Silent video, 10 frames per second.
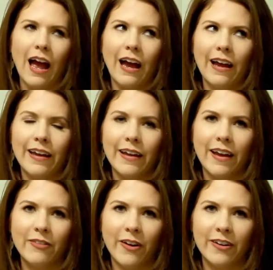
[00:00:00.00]
I
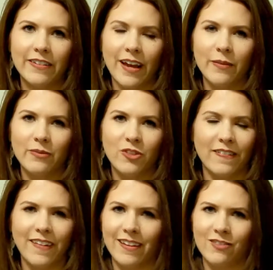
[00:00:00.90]
have a hard time
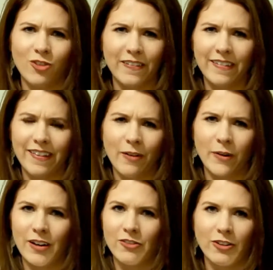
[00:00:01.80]
just trusting that
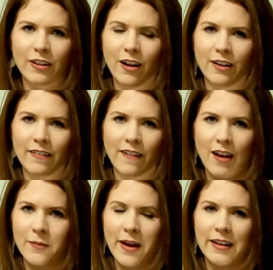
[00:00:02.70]
when I turn it on, it's
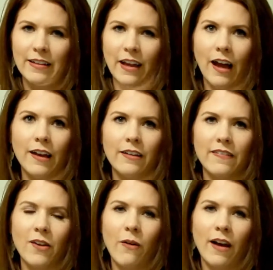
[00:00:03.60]
automatically hot.
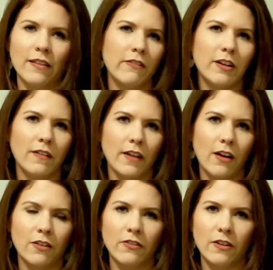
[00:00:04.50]
So I leave it on the
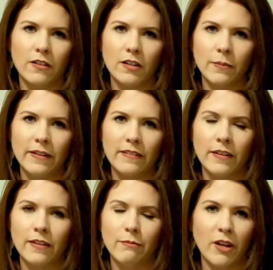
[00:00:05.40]
counter for a little bit
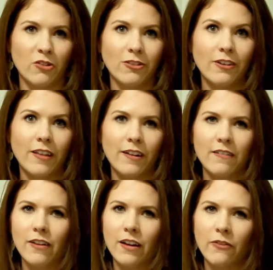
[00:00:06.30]
to make sure that
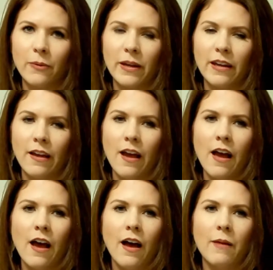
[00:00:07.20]
it's ready for me,
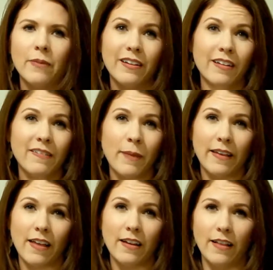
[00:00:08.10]
but it does
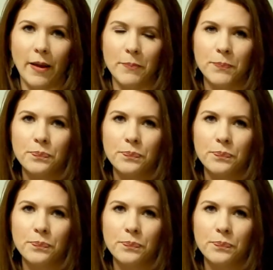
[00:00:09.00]
make that claim.